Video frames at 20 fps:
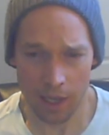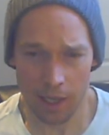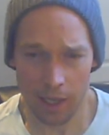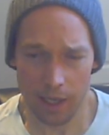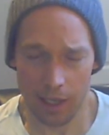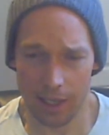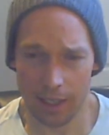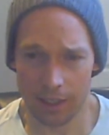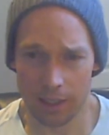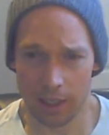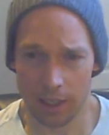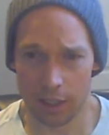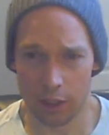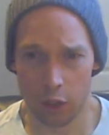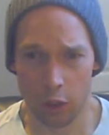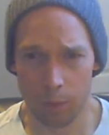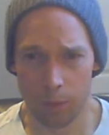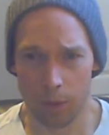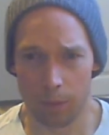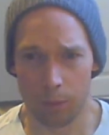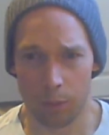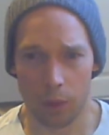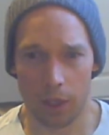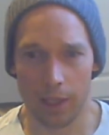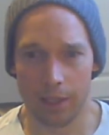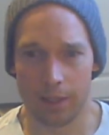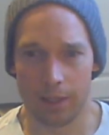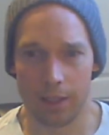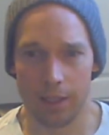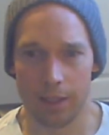It's super
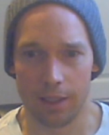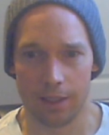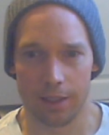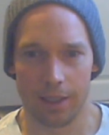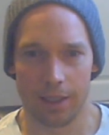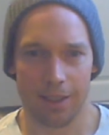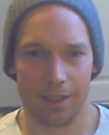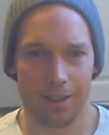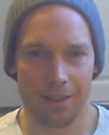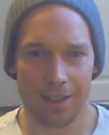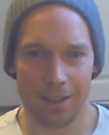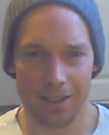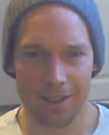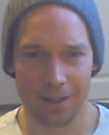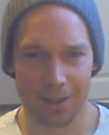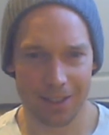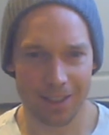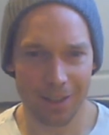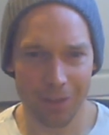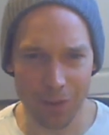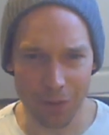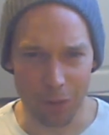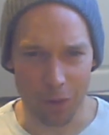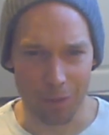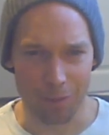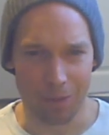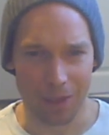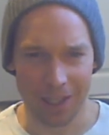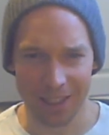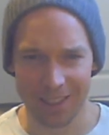pricey. It's like 74
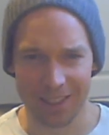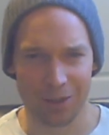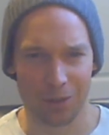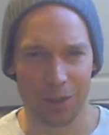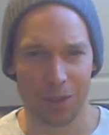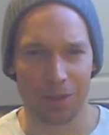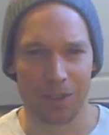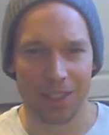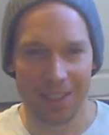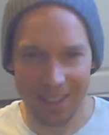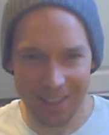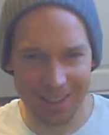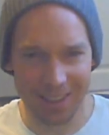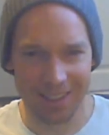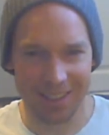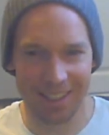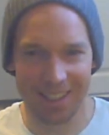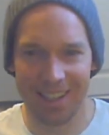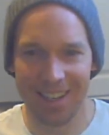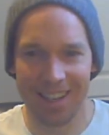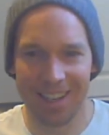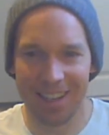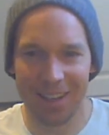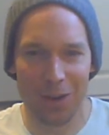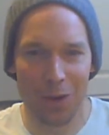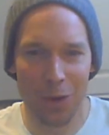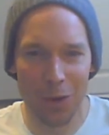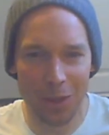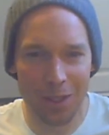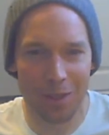bucks for a singlet. Like,
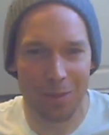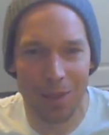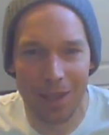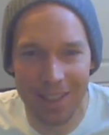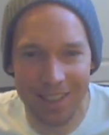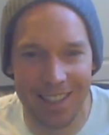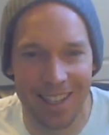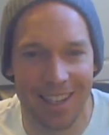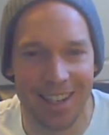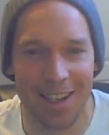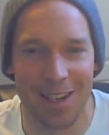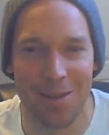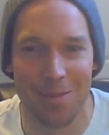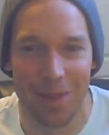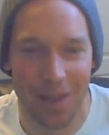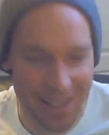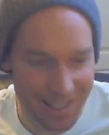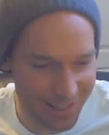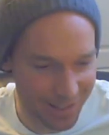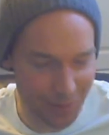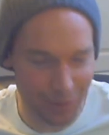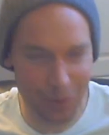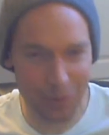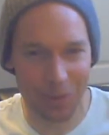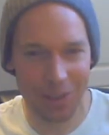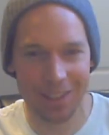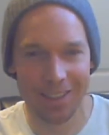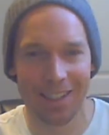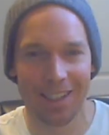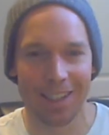who spends that kind of money? The only
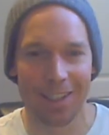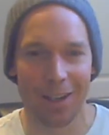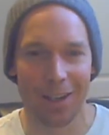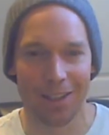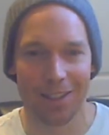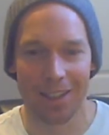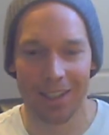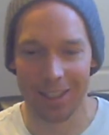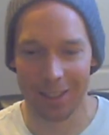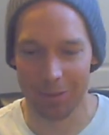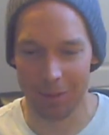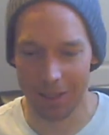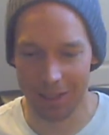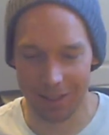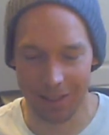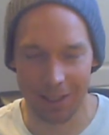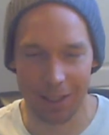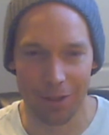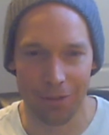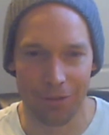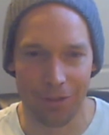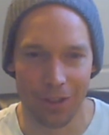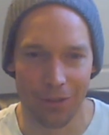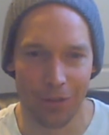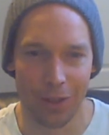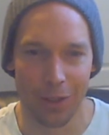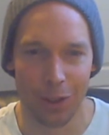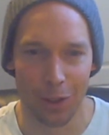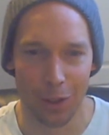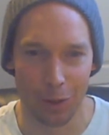reason I got that is because I got a
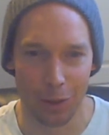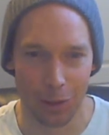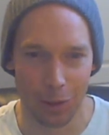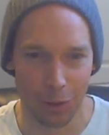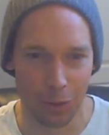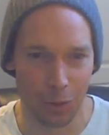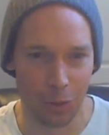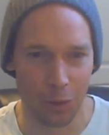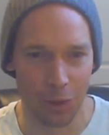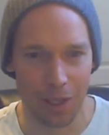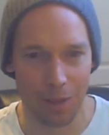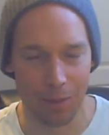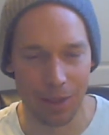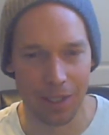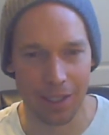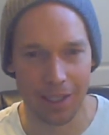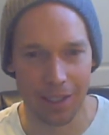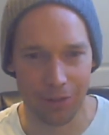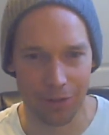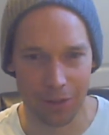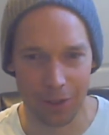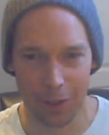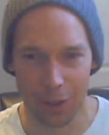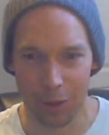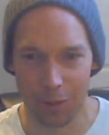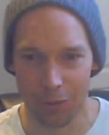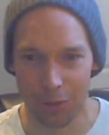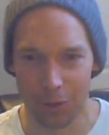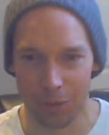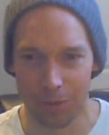$50 Lululemon gift
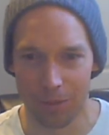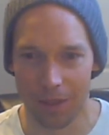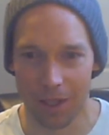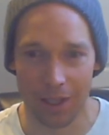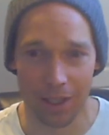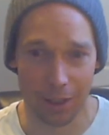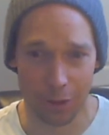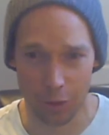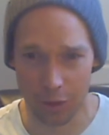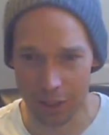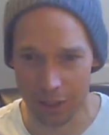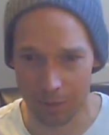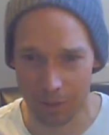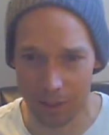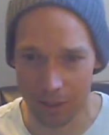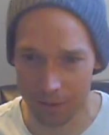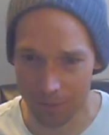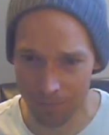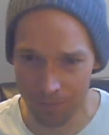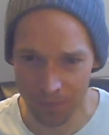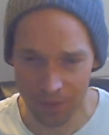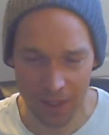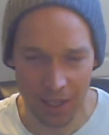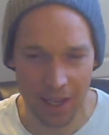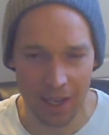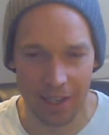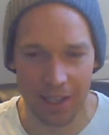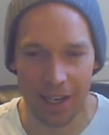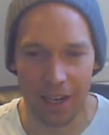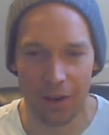card for Christmas.
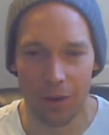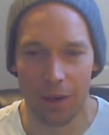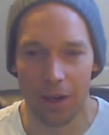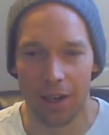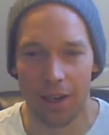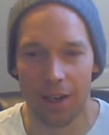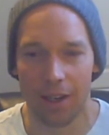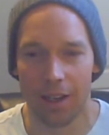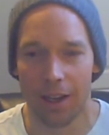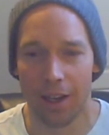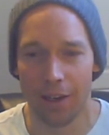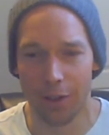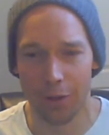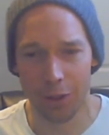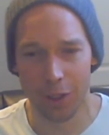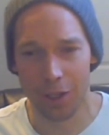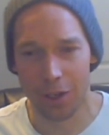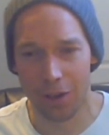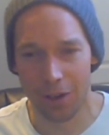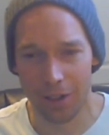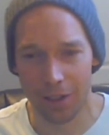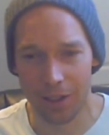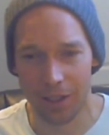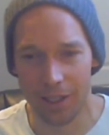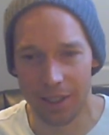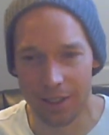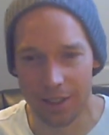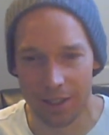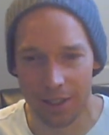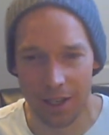Now, another con
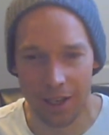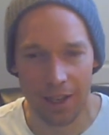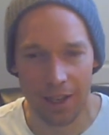is